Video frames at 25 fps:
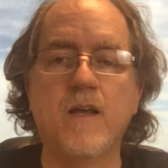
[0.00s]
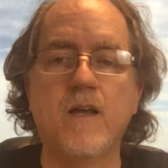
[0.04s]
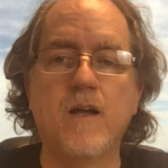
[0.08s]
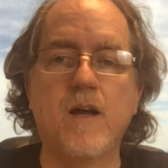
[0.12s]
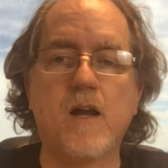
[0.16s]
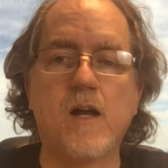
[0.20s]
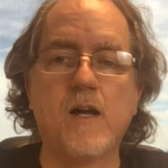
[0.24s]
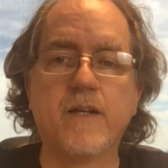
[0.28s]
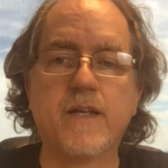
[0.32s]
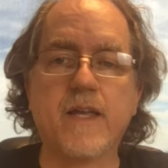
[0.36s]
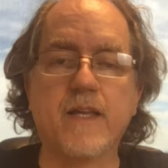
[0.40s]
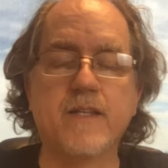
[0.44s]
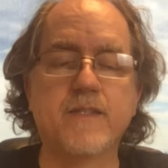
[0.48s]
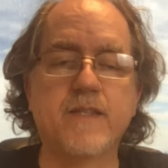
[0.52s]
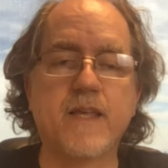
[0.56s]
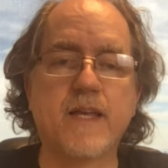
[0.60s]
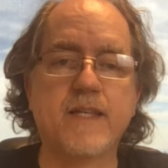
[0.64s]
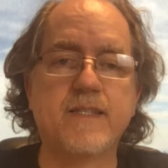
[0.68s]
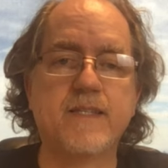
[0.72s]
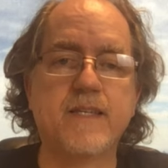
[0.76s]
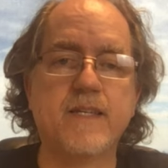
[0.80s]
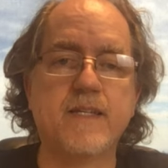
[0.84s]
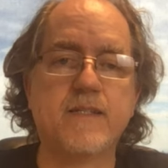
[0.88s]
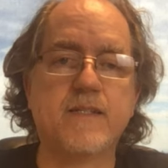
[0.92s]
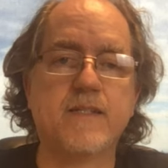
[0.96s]
Okay, so
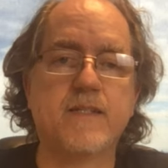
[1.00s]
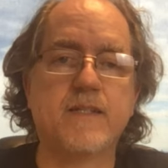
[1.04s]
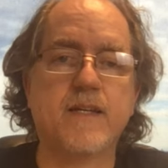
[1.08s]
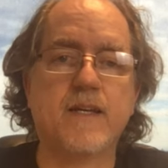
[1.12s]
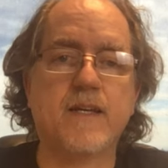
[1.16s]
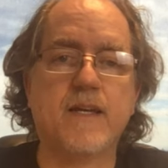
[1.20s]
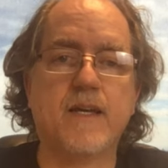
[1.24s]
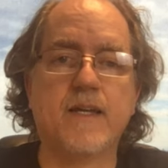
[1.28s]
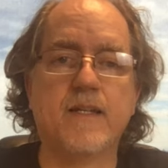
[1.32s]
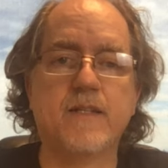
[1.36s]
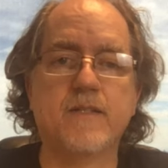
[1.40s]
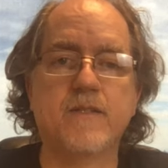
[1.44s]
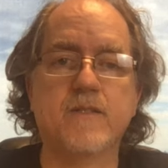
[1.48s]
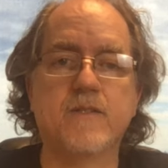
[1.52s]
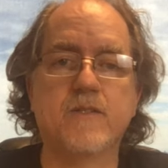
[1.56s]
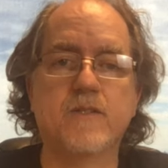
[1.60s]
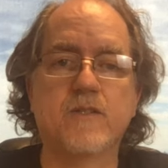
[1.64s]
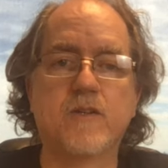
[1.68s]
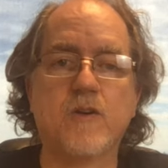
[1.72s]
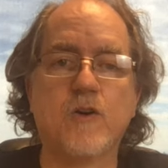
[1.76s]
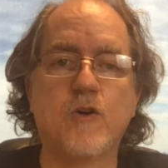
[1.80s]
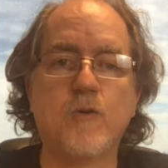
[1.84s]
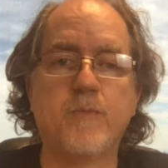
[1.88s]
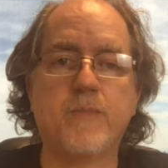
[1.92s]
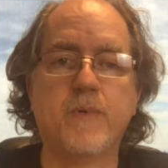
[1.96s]
that's it on
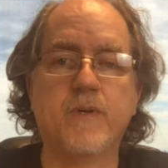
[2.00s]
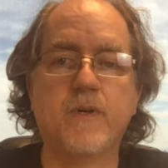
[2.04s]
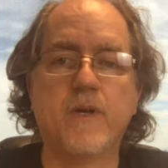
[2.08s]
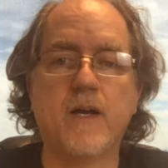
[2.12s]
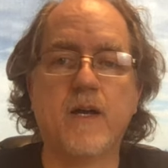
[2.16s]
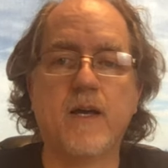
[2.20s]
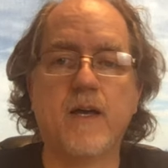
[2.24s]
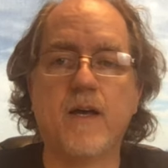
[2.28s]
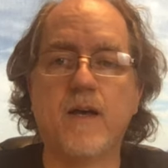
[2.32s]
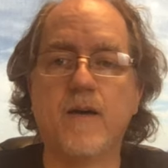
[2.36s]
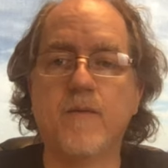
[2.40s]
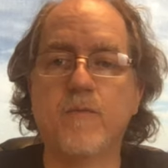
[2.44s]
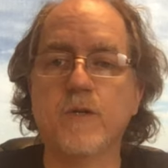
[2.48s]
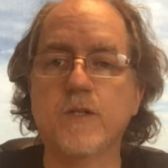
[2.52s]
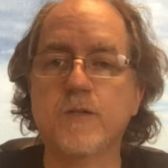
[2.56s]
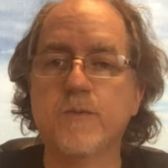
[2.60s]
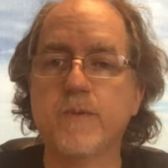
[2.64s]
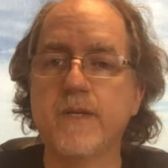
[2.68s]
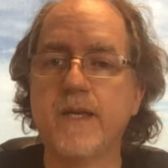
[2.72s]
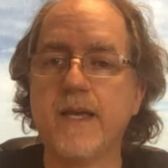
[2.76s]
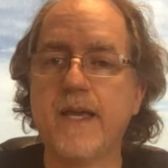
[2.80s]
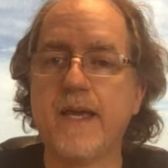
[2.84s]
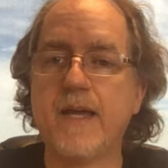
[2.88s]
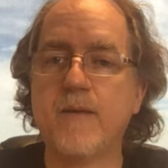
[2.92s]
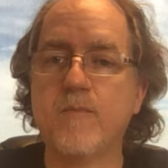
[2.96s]
scope. Once
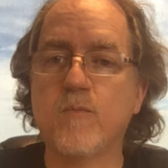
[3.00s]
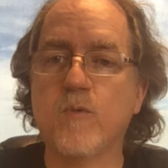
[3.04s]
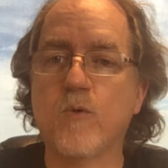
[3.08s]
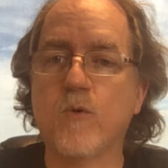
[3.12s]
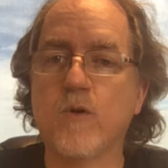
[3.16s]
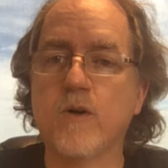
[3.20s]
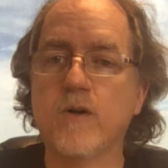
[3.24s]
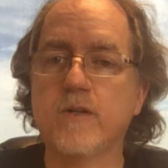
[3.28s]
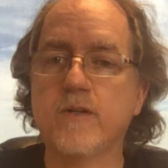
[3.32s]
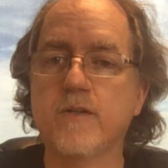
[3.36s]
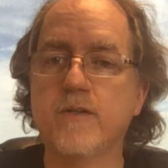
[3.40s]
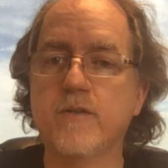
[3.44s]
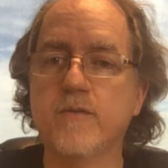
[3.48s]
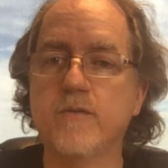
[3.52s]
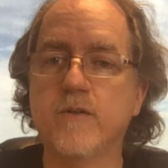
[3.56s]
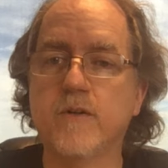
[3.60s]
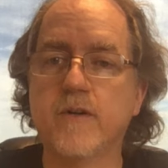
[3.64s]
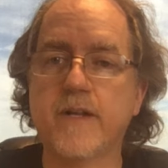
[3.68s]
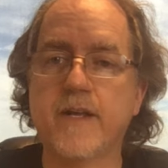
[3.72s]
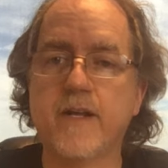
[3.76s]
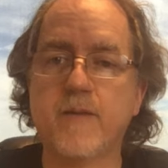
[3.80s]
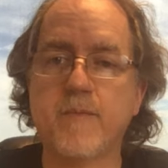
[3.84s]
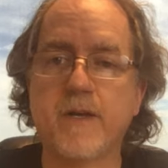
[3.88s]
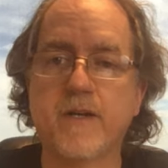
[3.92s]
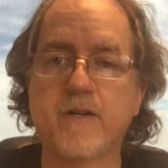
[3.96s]
we add more to
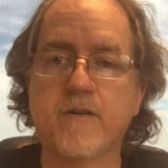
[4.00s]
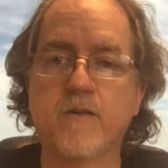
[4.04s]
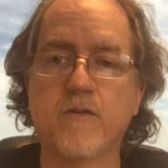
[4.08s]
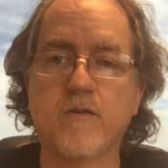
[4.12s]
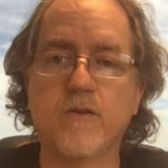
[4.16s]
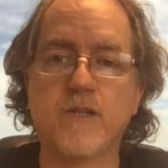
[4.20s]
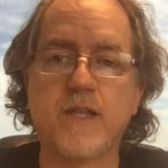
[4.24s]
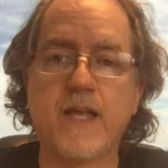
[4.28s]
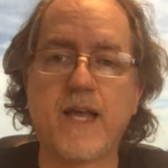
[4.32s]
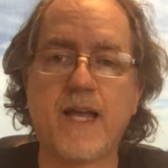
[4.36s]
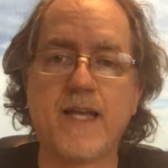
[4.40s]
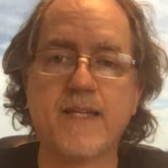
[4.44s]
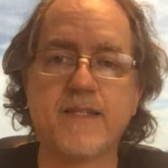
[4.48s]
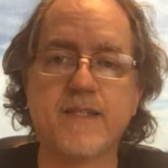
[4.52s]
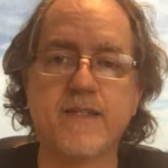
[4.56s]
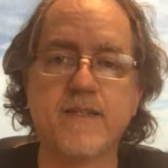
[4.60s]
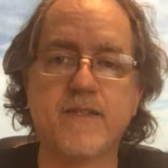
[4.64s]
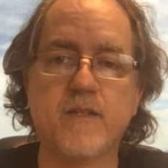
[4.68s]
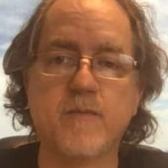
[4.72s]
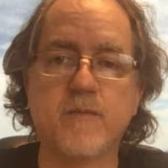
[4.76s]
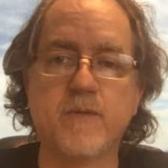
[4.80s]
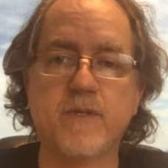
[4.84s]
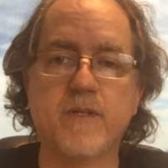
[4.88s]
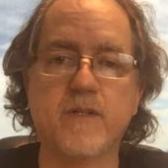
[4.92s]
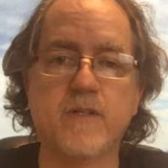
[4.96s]
learn how to make our own classes,
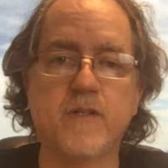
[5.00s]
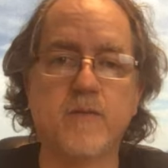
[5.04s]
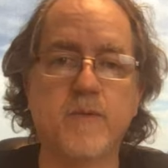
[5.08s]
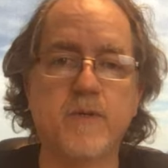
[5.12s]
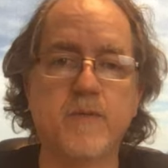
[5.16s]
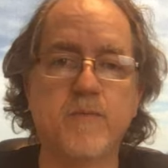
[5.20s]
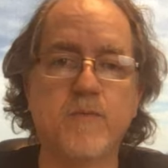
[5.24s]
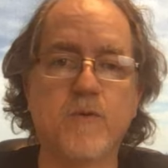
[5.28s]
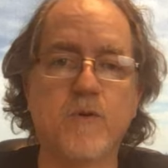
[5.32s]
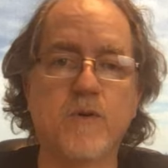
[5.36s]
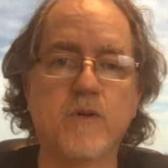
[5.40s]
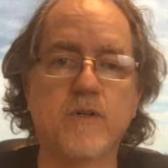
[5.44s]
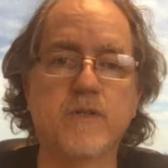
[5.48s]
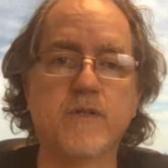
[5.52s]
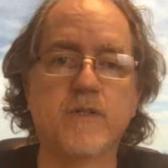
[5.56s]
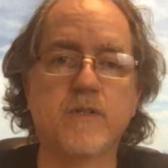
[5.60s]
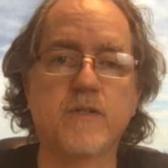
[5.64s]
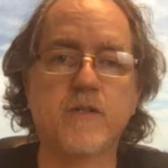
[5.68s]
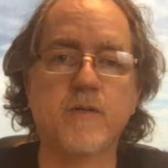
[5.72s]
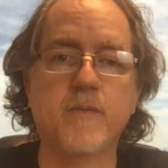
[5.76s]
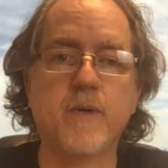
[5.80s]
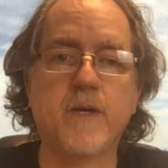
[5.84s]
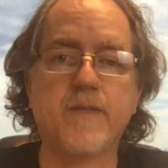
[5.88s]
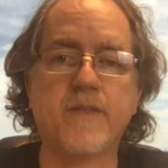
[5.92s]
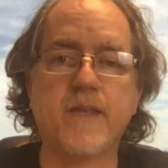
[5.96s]
there'll be a little bit more to
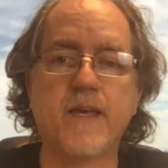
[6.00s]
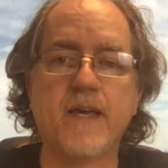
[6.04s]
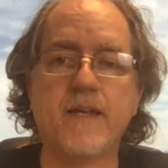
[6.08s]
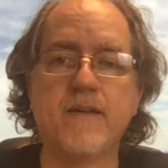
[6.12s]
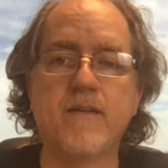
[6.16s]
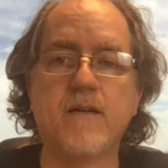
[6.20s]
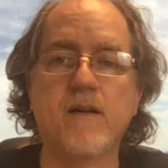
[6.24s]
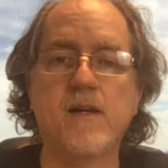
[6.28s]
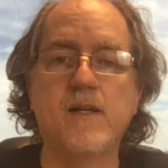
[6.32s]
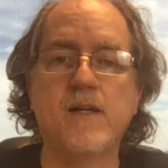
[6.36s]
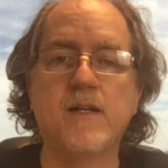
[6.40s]
learn about that.